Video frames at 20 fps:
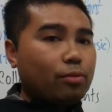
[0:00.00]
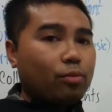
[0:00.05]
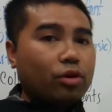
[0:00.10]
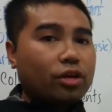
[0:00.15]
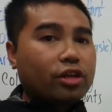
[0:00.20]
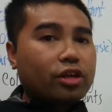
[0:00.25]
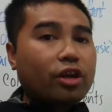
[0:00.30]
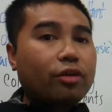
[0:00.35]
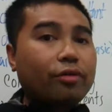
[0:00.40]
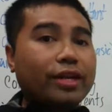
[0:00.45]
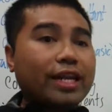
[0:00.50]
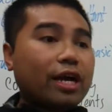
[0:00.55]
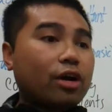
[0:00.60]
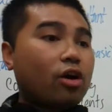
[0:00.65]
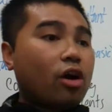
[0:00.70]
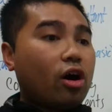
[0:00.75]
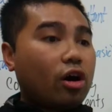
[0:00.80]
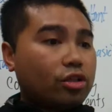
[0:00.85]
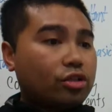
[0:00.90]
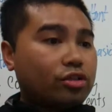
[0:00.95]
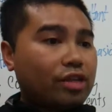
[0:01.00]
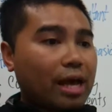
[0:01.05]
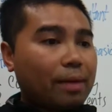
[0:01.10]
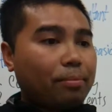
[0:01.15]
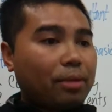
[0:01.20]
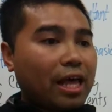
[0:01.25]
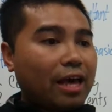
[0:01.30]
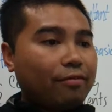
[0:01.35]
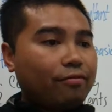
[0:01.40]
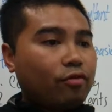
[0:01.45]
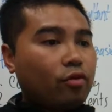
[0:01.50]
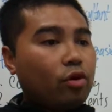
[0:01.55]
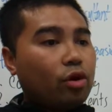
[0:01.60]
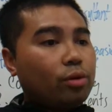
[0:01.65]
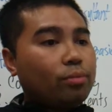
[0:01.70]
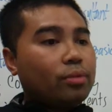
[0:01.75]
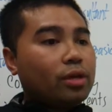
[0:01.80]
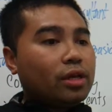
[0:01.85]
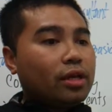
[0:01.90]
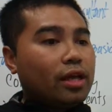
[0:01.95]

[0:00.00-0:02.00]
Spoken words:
working on right now onto that platform